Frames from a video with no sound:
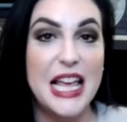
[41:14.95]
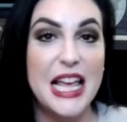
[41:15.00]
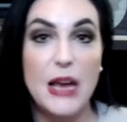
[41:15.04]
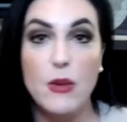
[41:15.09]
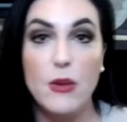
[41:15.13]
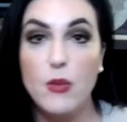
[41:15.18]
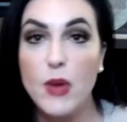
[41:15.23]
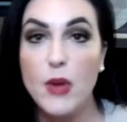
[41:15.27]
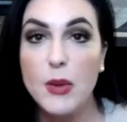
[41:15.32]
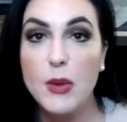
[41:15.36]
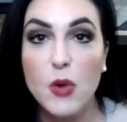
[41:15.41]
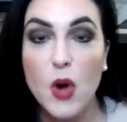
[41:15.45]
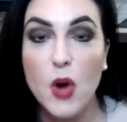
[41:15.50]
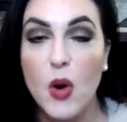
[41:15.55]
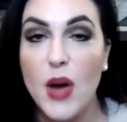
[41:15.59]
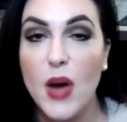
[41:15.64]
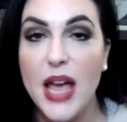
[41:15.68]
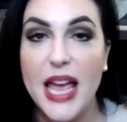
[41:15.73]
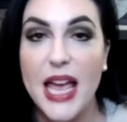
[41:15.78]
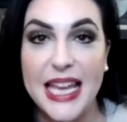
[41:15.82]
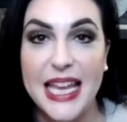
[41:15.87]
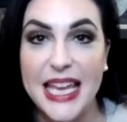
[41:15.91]
and we will go
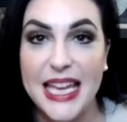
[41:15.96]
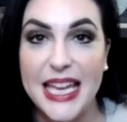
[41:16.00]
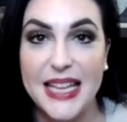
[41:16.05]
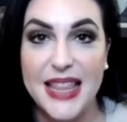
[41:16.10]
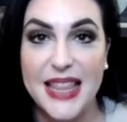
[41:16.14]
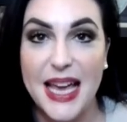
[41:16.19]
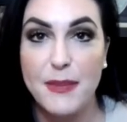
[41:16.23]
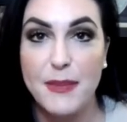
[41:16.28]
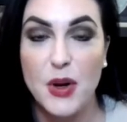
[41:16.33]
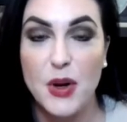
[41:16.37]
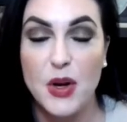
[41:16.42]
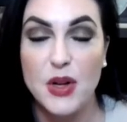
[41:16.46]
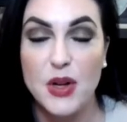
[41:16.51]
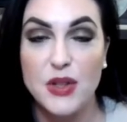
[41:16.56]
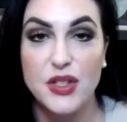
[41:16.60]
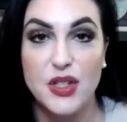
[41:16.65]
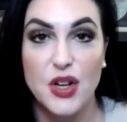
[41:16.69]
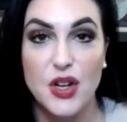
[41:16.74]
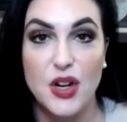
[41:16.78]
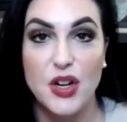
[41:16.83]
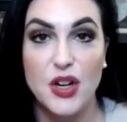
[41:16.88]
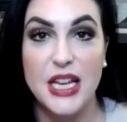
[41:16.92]
ahead and get that ball
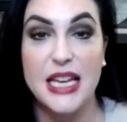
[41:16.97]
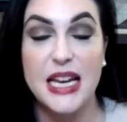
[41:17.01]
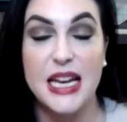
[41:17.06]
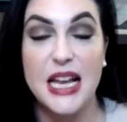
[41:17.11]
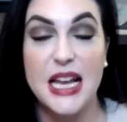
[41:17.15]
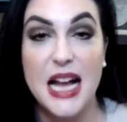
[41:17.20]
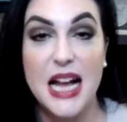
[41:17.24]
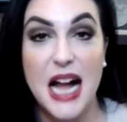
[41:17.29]
started